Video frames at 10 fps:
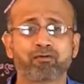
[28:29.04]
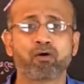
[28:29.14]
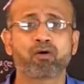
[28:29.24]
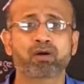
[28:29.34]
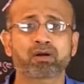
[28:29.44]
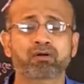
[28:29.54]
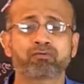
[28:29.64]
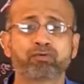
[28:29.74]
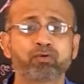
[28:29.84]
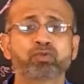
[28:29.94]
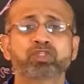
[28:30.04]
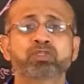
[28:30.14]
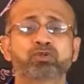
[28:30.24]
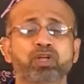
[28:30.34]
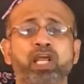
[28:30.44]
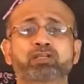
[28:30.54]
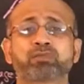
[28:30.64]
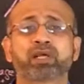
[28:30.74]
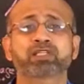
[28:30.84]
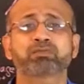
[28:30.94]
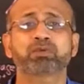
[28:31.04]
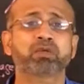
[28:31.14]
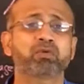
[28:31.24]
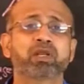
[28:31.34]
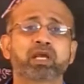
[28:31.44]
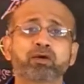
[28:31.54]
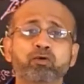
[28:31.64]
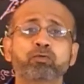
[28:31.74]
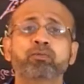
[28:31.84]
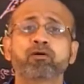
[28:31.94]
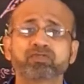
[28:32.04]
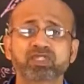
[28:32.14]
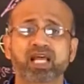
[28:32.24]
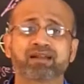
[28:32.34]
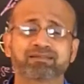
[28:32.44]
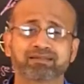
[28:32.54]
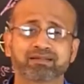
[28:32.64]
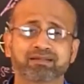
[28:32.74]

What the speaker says: for fusion to take place between a group of cells.